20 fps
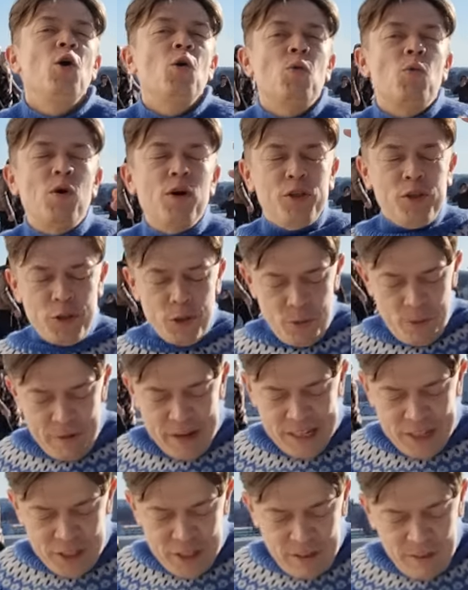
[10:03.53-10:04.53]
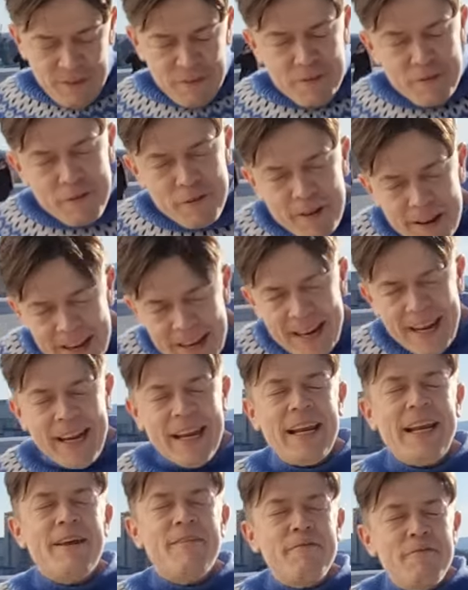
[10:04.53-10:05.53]
What Norwegian
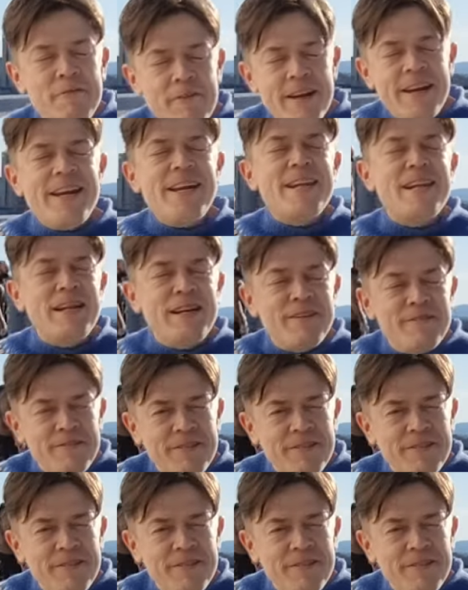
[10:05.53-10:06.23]
really, really,